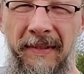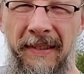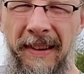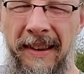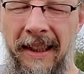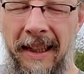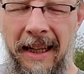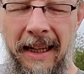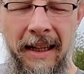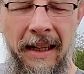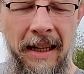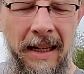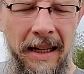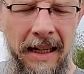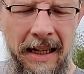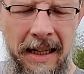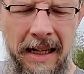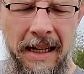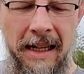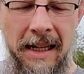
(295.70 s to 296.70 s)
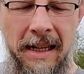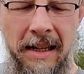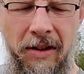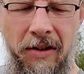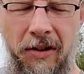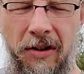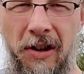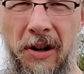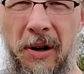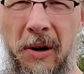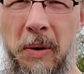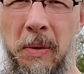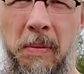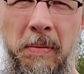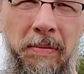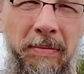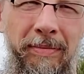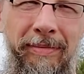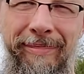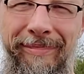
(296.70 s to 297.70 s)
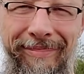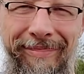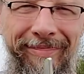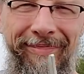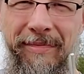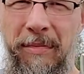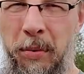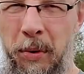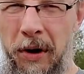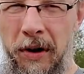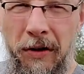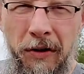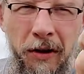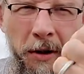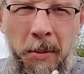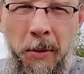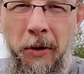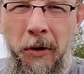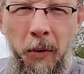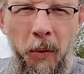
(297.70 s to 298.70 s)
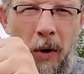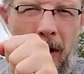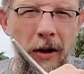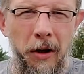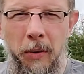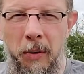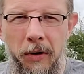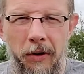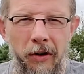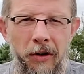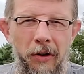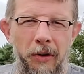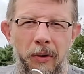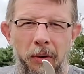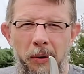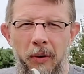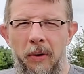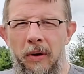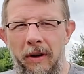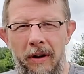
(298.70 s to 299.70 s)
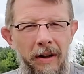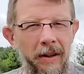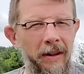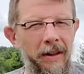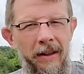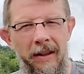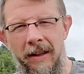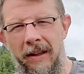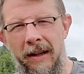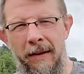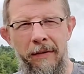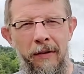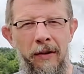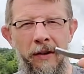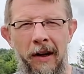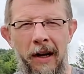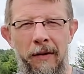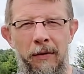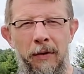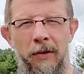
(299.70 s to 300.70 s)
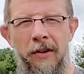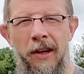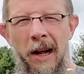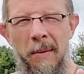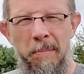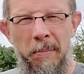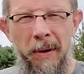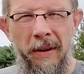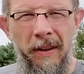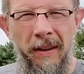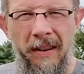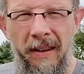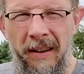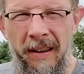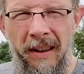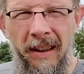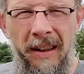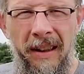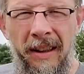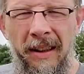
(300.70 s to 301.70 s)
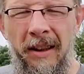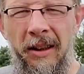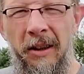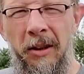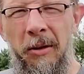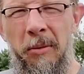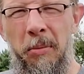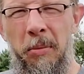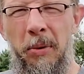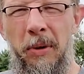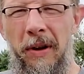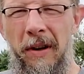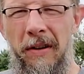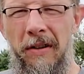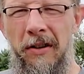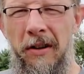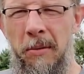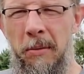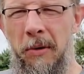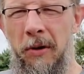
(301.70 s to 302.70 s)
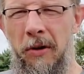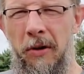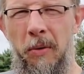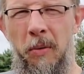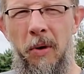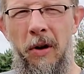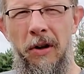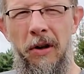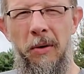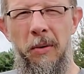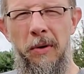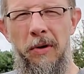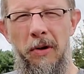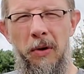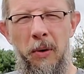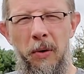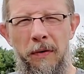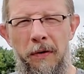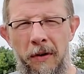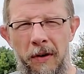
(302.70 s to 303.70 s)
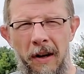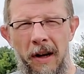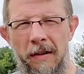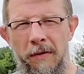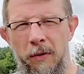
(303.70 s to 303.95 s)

Okay, so pretty similar to what you would do if your knife was up, Pretty similar to what you would do if your knife